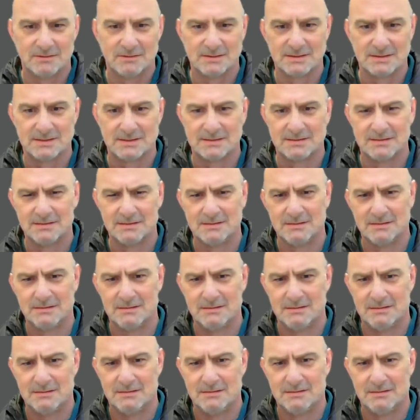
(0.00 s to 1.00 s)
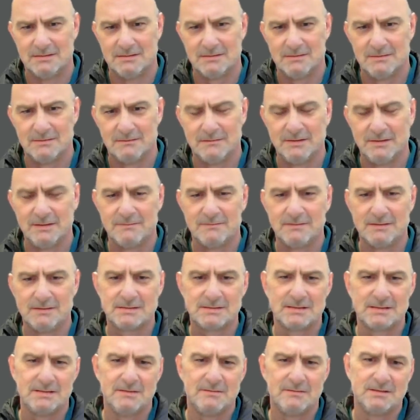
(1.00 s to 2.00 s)
to us. I think the
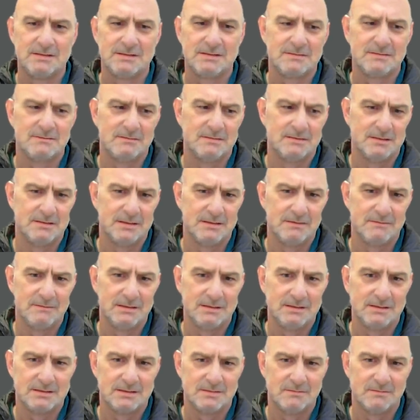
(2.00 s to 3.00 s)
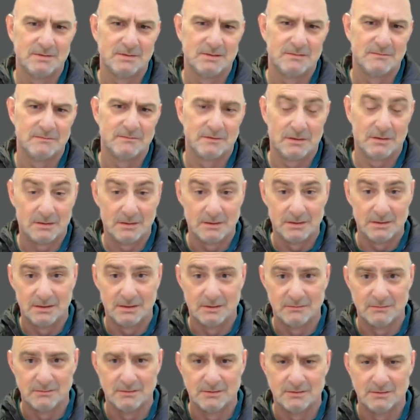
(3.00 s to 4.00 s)
service, the Navy, is a bit of an
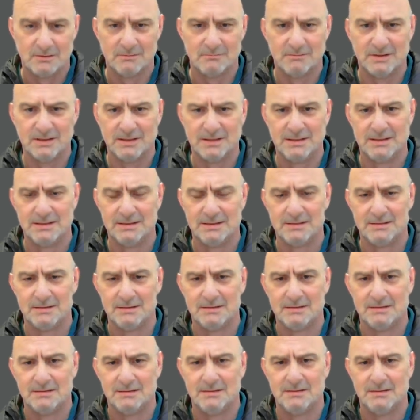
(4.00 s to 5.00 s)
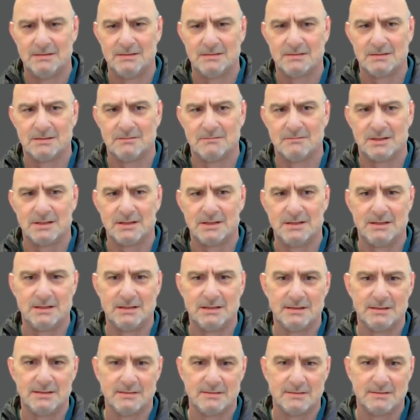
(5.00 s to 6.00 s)
unknown to many. So I'm
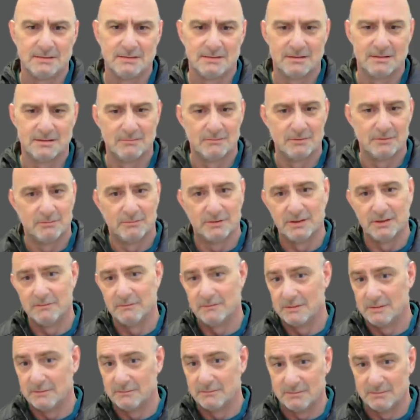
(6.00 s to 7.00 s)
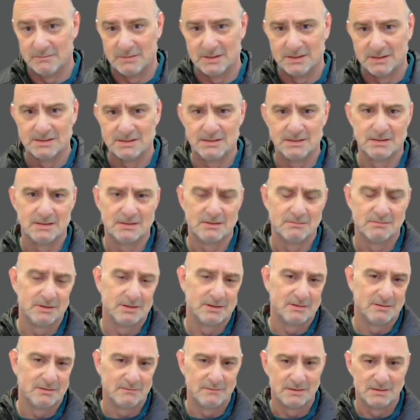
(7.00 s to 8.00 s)
really glad that we went through the basics.
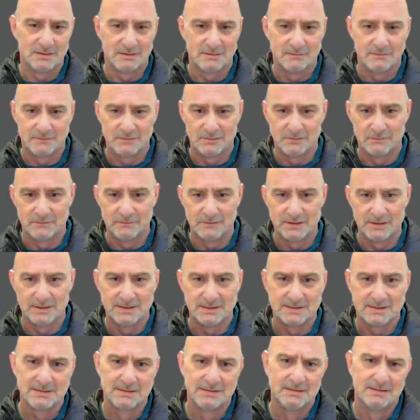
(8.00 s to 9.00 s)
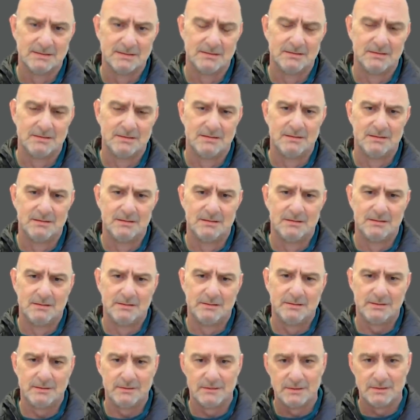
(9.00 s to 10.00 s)
We covered a few things.
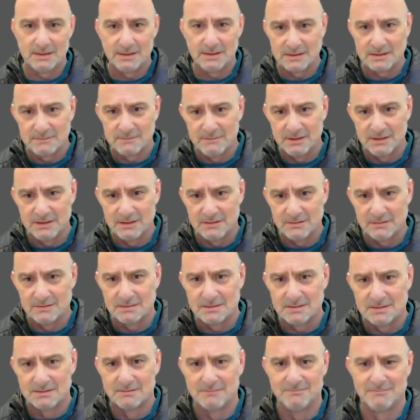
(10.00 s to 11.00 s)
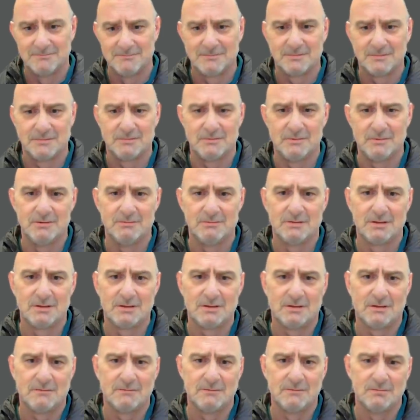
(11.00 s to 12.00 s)
In the next videos, we
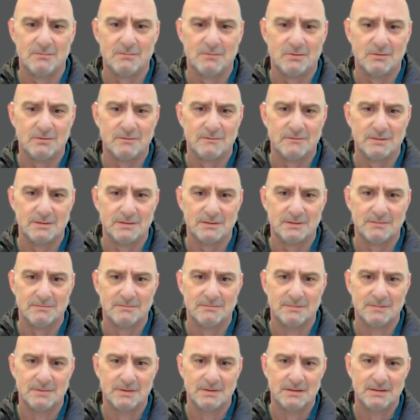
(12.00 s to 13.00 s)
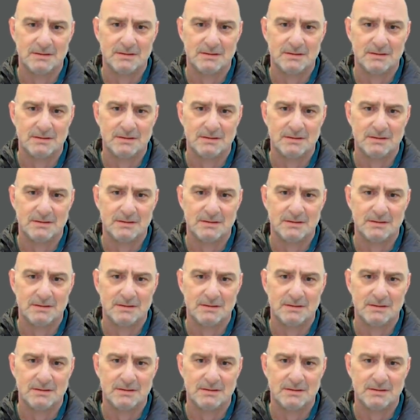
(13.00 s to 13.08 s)
will cover more of the